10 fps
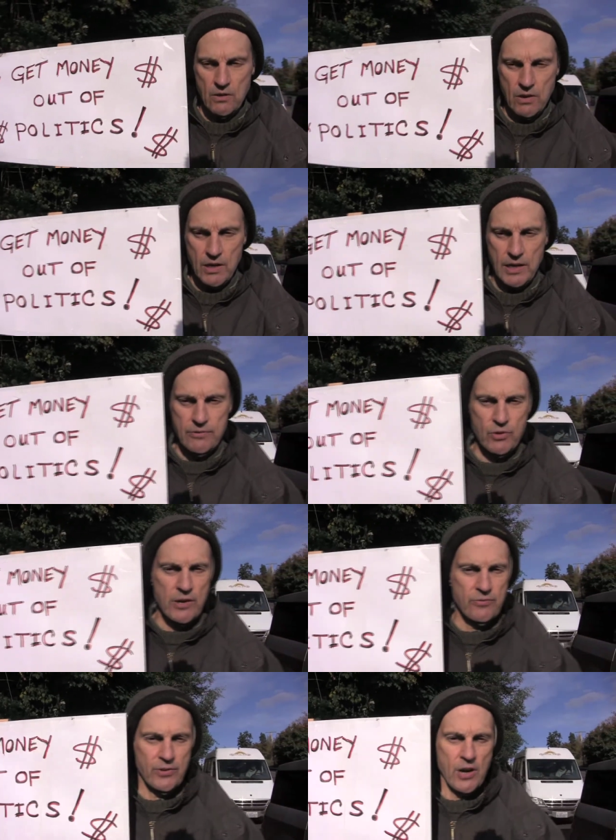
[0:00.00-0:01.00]
Well, I've
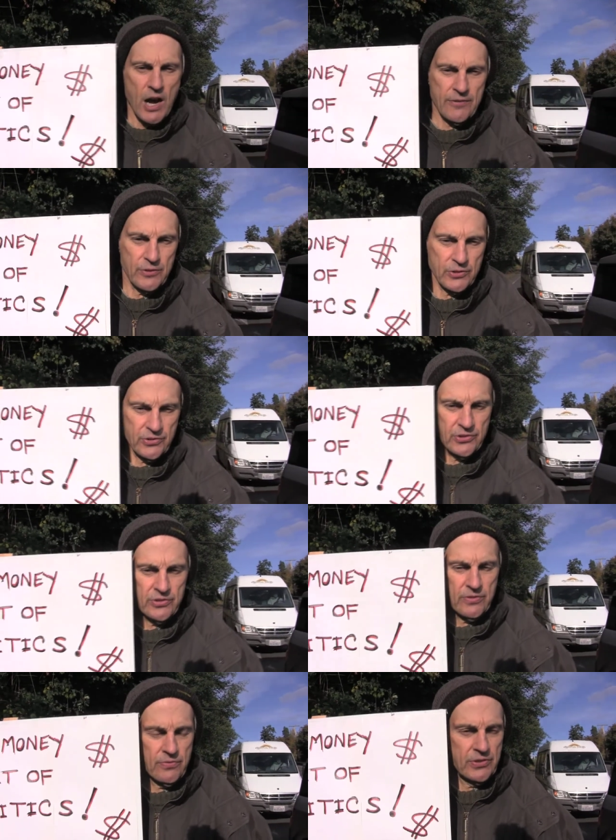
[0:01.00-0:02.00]
run for
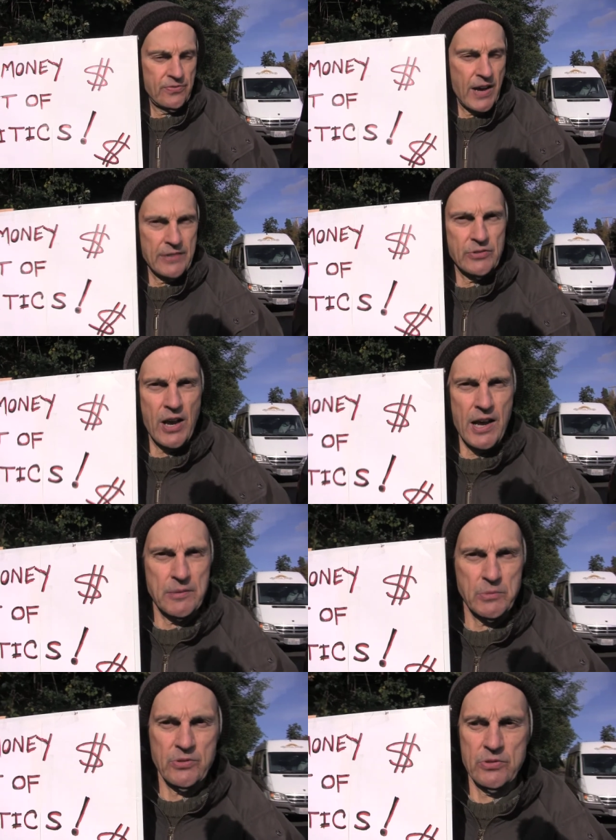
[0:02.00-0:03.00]
office five
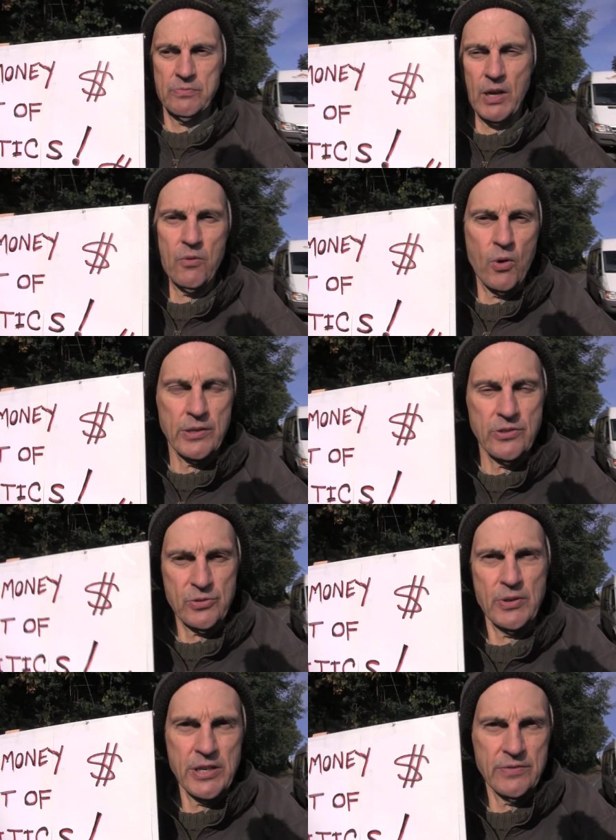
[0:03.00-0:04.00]
times. I won
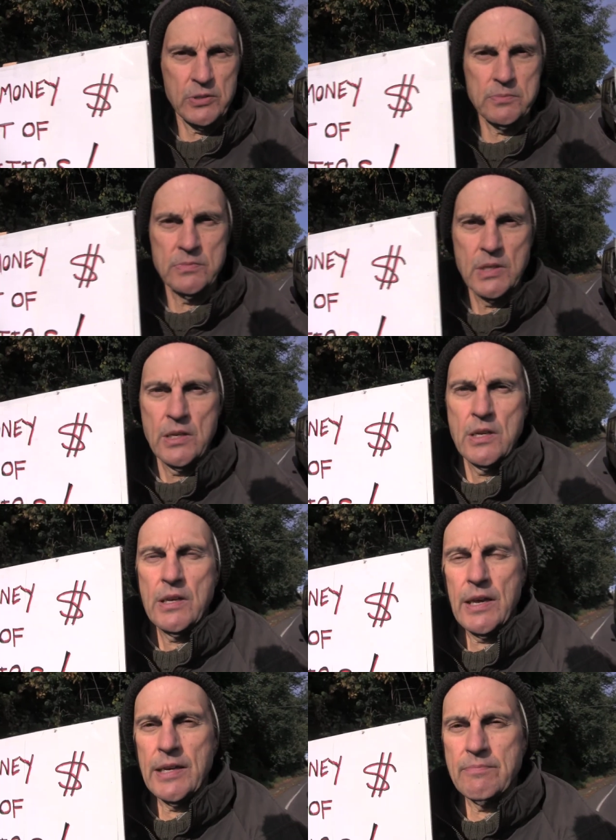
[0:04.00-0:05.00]
three of them,
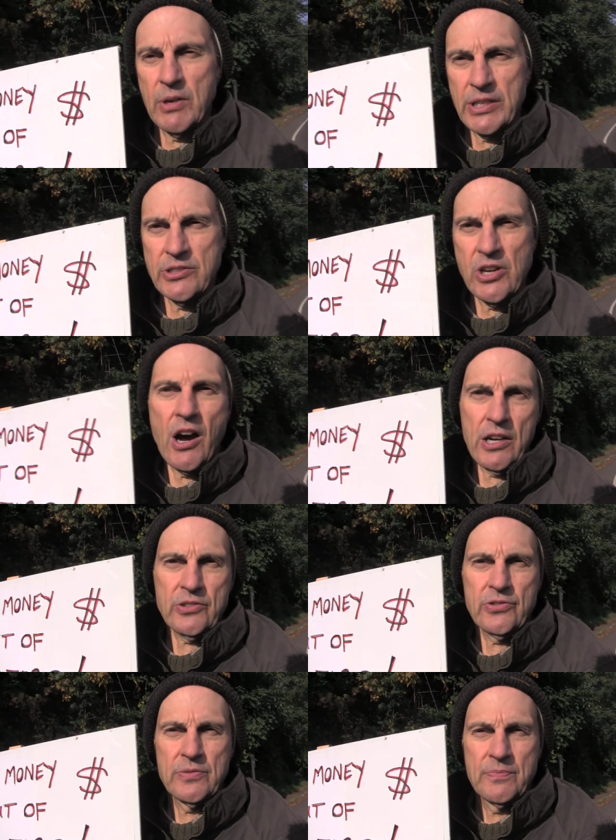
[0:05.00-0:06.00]
and money
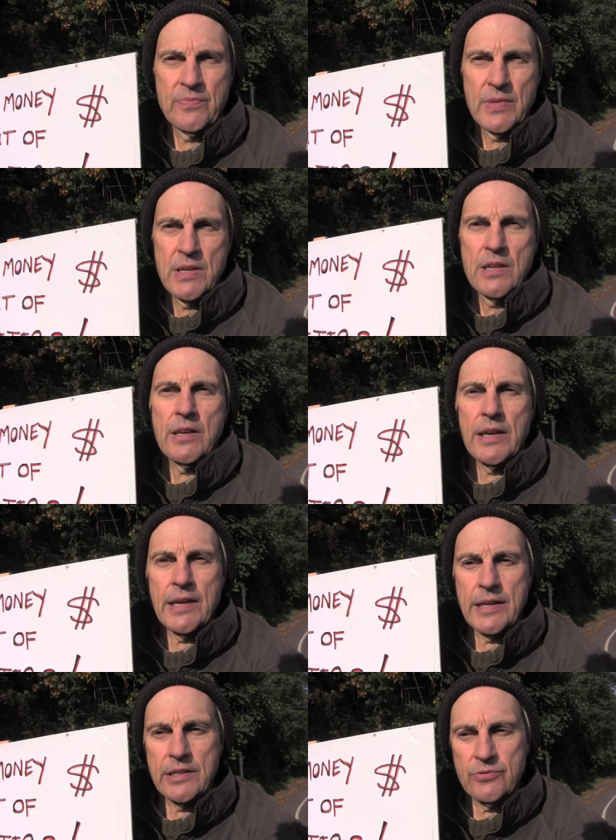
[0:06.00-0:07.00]
talks.
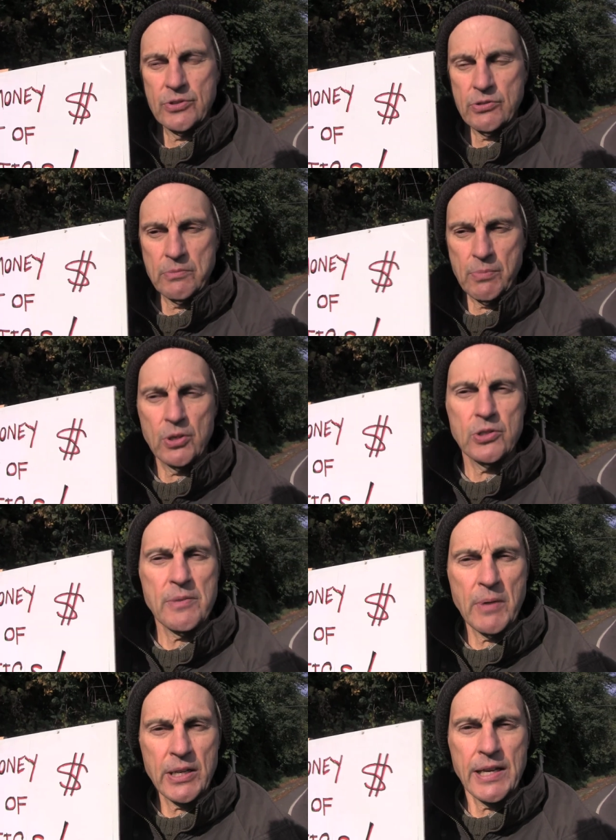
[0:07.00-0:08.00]
And if you can pull
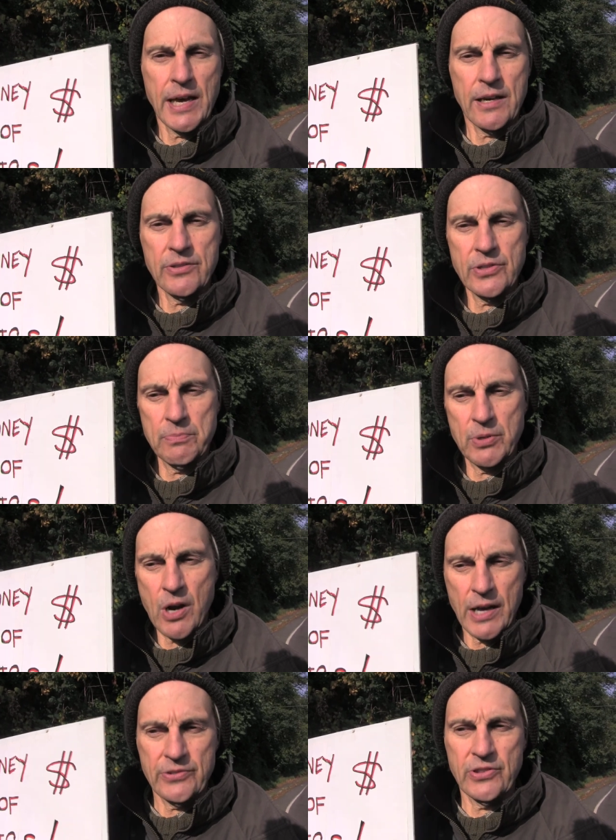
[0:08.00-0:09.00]
the money out of the
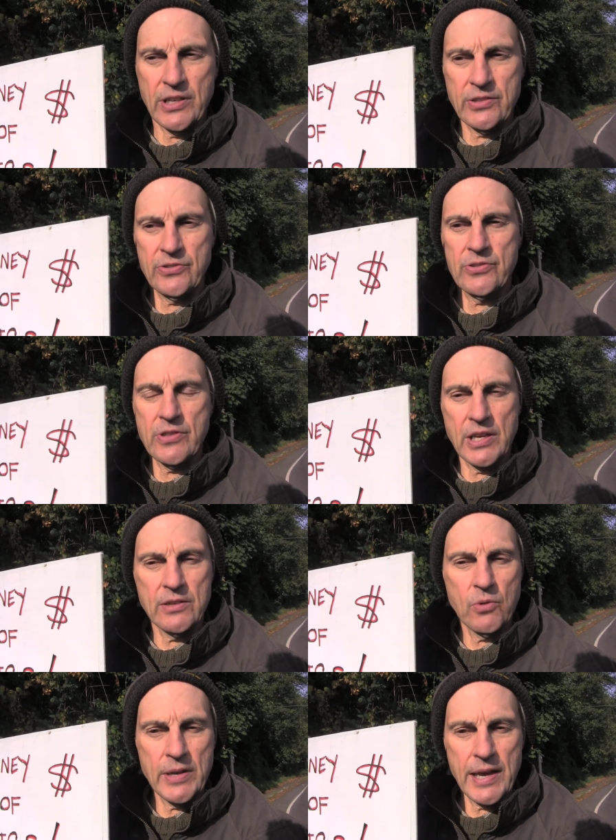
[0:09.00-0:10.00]
process,
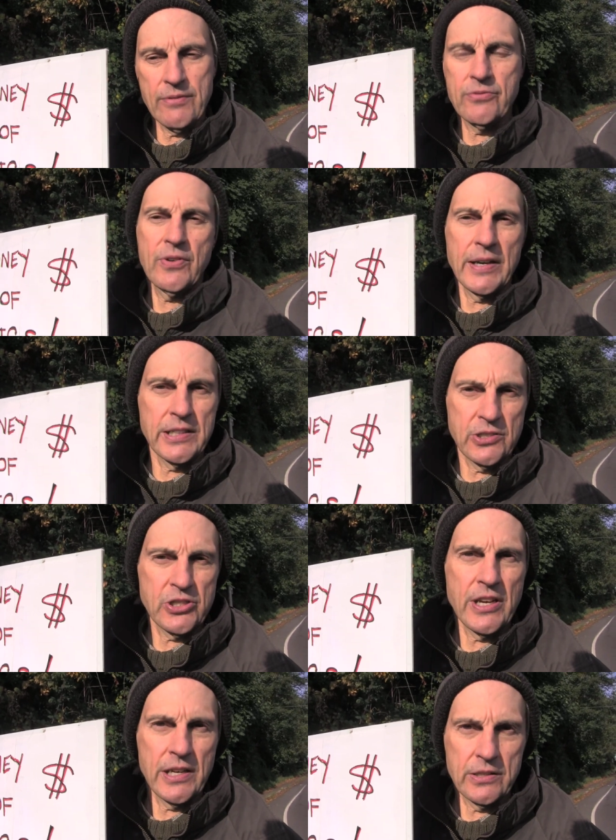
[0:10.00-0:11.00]
then we have a fighting
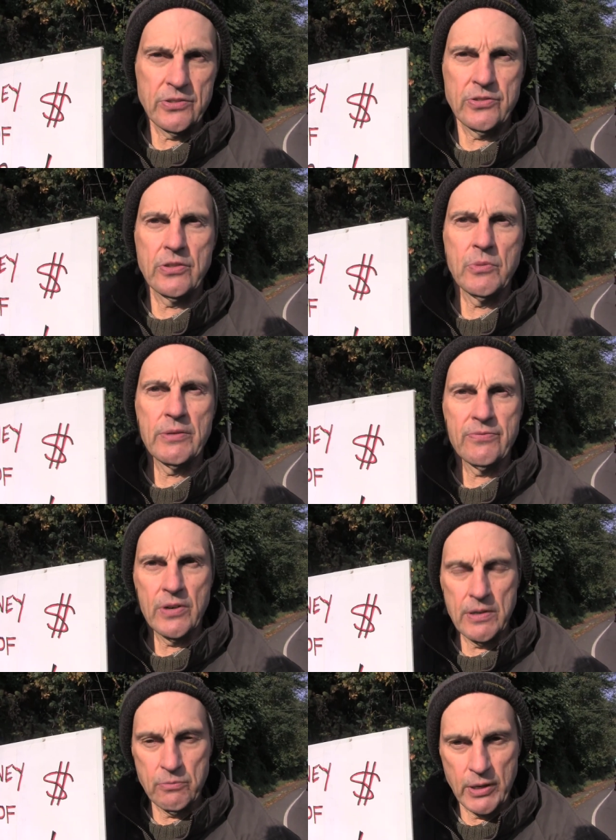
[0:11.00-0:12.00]
chance. And we,
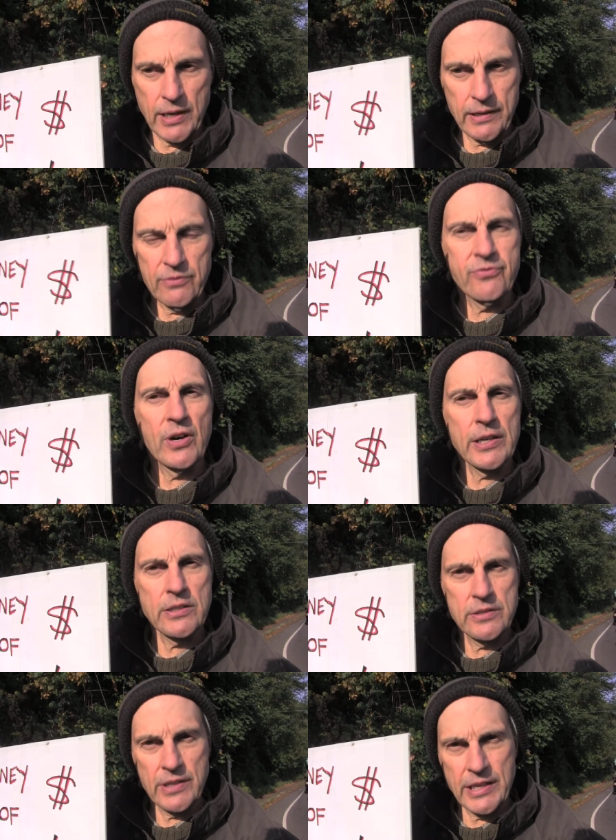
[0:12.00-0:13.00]
and we ought to
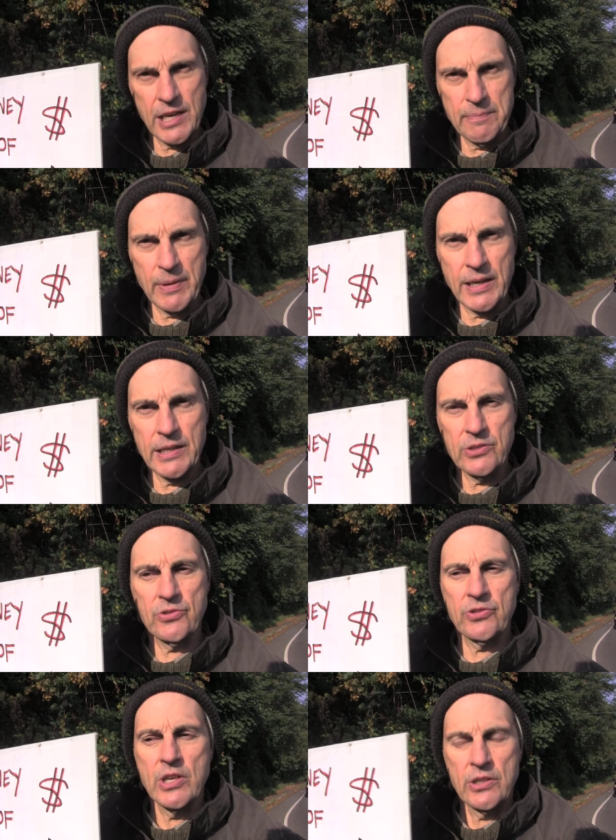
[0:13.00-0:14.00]
fund the
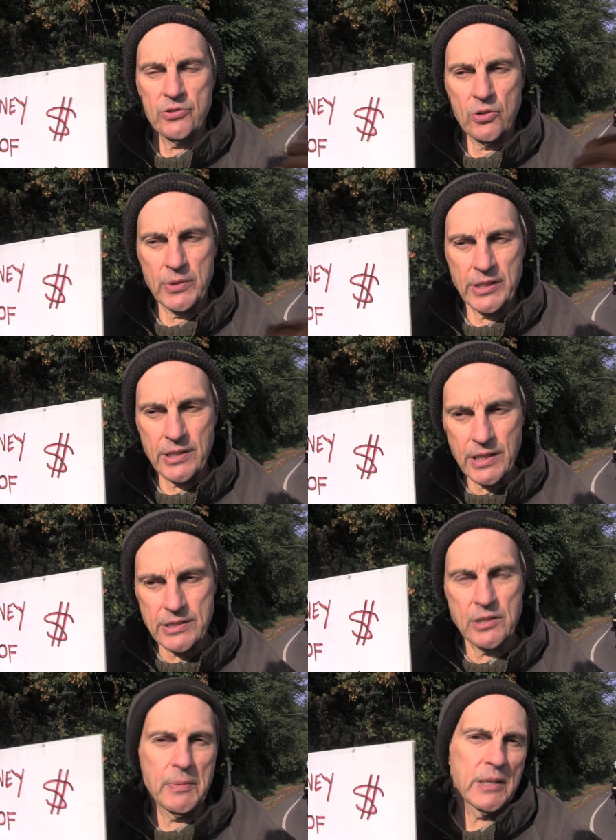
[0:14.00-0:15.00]
campaigns so we can get
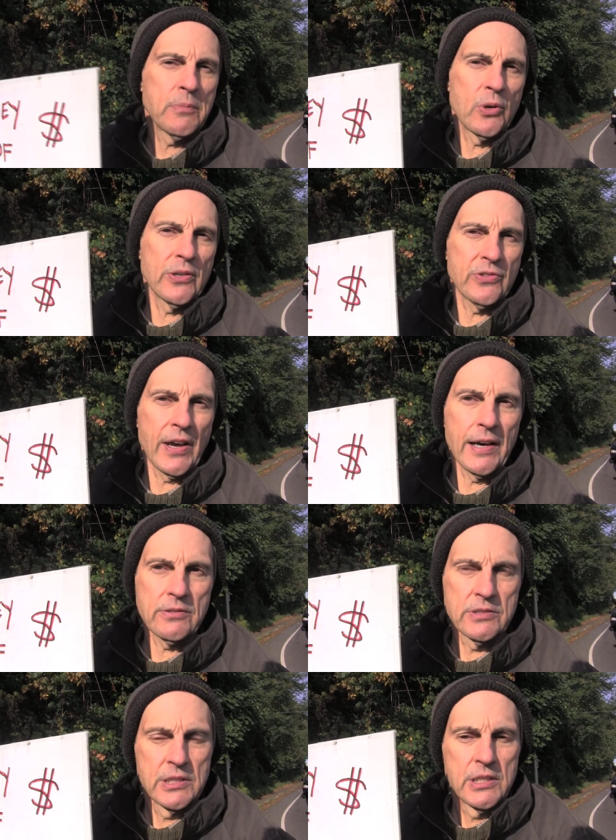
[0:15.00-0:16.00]
the big boys out.